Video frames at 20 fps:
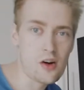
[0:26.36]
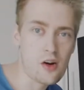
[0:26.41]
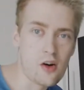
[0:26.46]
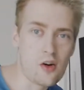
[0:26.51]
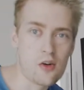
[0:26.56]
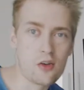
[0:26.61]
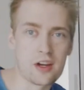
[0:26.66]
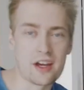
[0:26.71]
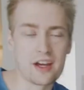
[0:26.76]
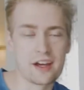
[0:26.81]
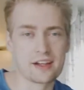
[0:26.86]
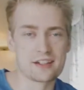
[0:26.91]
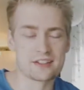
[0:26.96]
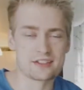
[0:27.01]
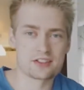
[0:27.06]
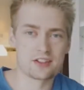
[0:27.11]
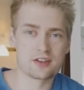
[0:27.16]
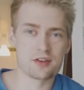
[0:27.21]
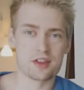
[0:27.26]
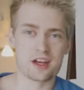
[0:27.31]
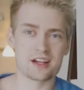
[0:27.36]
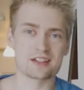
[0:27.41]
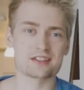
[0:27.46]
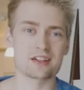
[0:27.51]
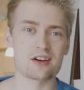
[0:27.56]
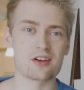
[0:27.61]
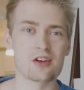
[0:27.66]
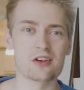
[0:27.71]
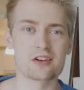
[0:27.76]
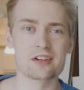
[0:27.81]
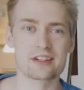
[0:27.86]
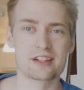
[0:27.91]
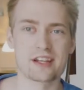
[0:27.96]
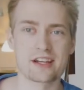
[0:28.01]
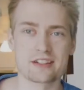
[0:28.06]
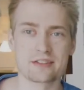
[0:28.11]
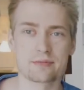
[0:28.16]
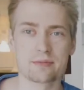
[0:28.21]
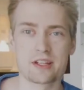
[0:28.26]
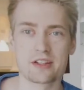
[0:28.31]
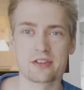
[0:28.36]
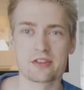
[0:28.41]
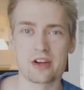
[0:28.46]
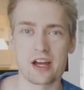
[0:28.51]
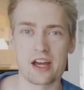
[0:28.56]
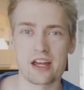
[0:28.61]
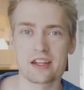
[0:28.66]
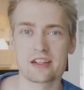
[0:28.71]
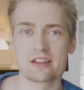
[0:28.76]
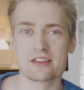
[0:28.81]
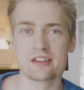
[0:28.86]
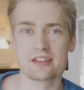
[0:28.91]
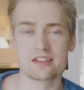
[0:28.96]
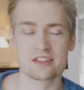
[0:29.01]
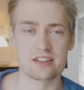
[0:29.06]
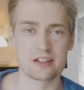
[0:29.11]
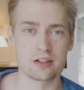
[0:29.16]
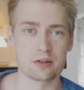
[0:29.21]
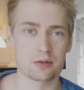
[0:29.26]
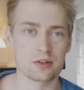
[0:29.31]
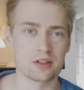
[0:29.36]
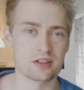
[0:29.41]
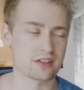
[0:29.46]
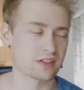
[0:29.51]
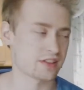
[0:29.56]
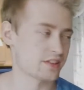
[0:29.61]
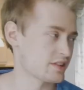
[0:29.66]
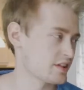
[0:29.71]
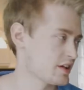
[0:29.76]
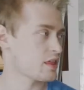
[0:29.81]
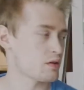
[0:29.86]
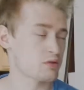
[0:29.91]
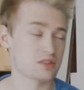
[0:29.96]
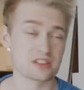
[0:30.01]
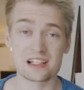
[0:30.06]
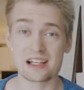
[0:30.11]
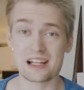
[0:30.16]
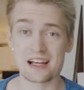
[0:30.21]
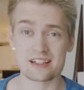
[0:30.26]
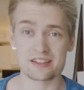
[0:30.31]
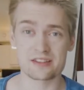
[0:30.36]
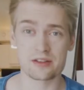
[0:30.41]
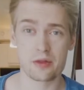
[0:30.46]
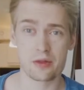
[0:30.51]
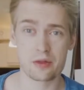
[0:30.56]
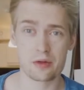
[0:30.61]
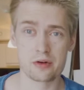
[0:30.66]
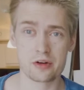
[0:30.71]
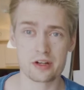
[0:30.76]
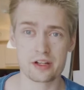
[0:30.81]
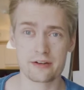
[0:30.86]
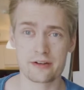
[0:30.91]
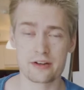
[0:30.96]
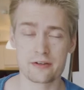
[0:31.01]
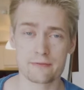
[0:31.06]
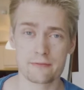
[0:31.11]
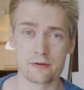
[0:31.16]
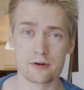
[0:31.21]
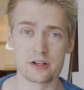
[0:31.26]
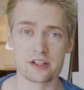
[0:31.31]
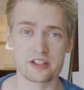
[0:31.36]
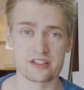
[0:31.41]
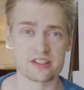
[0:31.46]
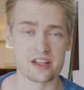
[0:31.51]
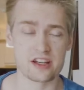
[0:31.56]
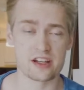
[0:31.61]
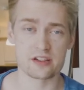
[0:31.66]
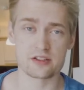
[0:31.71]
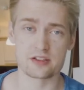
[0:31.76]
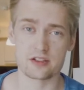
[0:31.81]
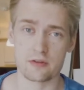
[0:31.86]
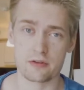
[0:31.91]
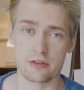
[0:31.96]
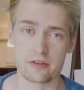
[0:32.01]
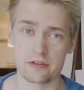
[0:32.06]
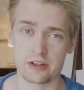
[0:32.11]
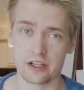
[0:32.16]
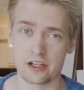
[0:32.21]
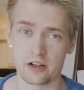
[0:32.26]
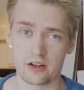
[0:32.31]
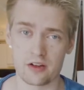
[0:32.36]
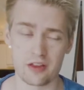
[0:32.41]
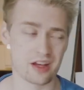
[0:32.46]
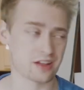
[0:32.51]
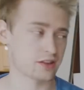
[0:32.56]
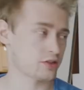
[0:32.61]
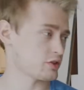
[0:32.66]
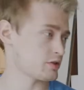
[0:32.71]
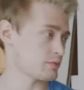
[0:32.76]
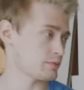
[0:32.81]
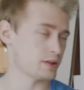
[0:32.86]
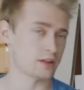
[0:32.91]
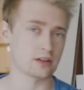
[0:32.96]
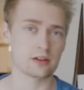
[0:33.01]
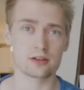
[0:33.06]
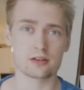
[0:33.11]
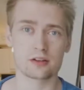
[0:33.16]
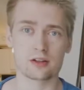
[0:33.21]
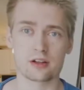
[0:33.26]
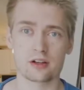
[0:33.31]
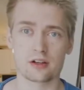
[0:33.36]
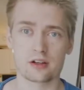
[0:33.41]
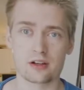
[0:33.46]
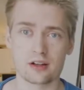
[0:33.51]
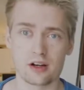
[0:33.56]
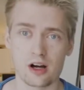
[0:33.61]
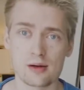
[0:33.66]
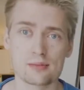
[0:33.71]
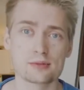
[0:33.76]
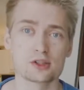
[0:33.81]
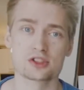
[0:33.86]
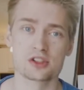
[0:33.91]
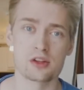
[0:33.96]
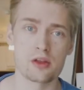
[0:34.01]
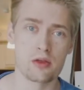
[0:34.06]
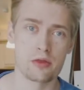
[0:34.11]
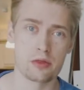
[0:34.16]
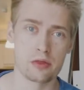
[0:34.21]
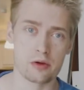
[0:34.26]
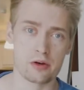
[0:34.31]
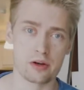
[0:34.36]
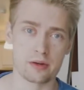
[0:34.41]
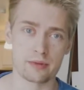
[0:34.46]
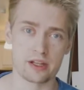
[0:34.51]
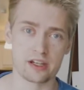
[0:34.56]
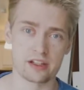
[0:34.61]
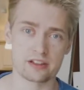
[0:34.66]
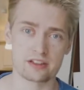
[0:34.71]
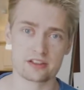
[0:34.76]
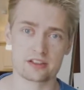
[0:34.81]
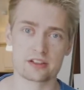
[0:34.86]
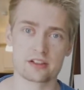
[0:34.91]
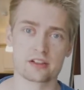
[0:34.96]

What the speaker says: Okay, so that's how long it takes me to edit the sequences. That was the last 30-40 seconds of the video. That took me almost 30 minutes.